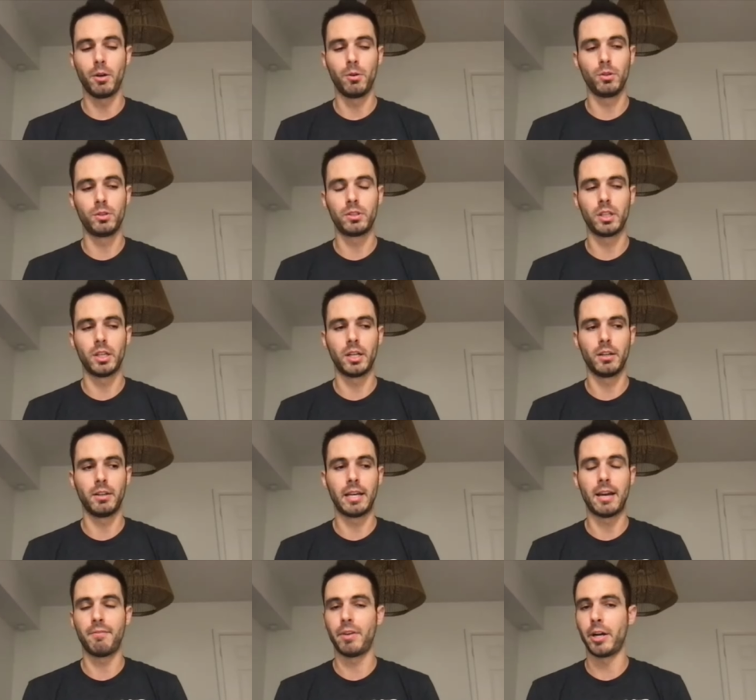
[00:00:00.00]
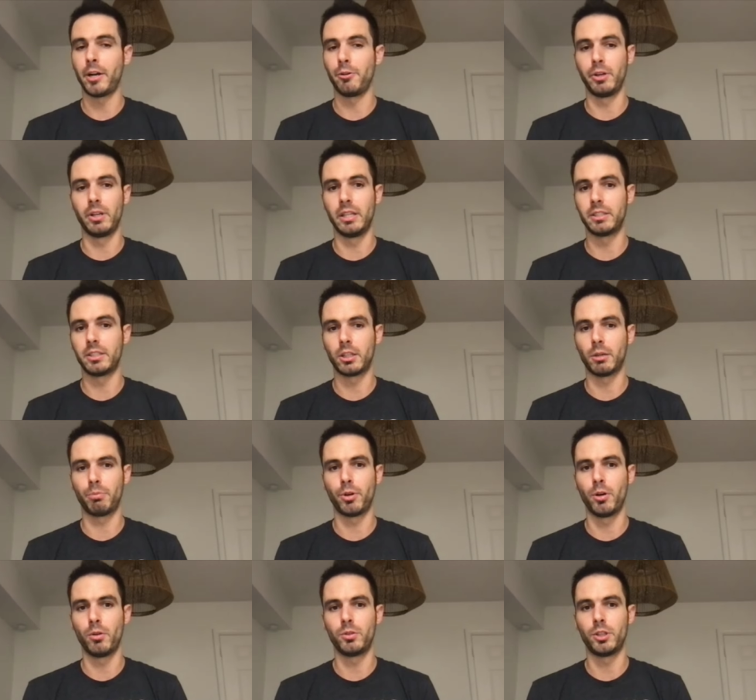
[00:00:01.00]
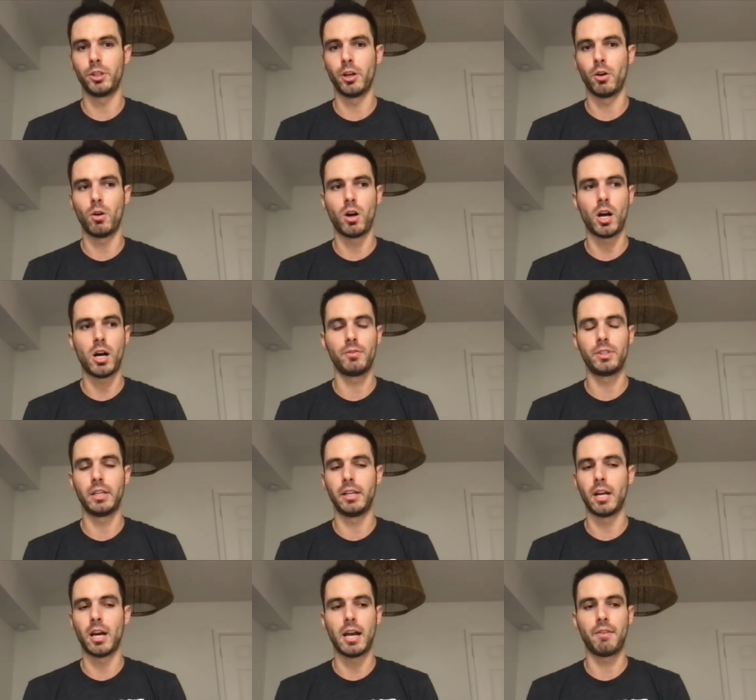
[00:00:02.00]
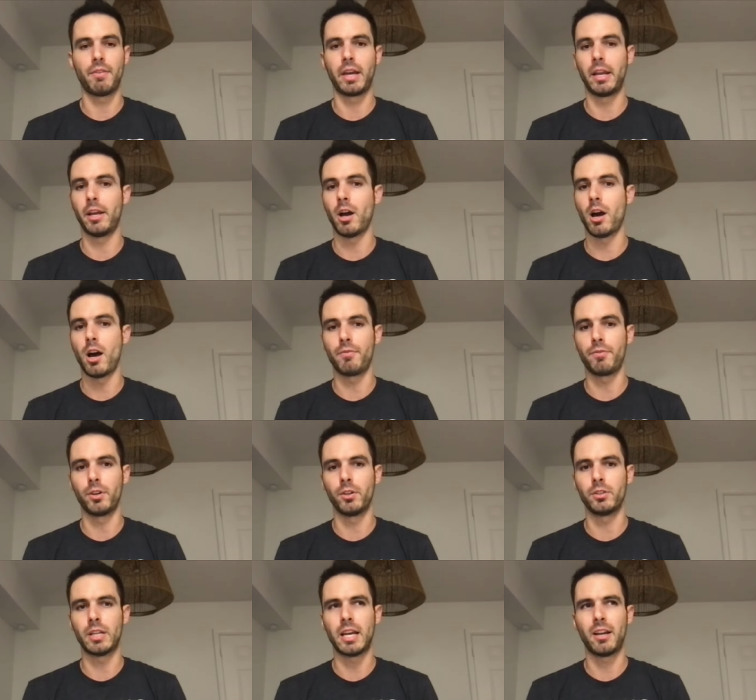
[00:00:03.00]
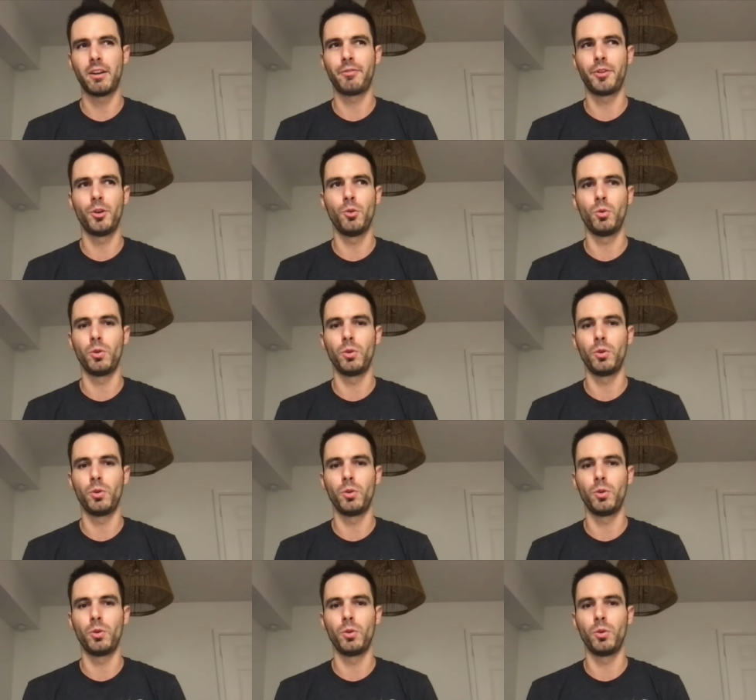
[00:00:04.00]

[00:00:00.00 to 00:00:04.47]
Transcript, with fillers: it was a yeah very realistic approach you know obviously not having any offers had a few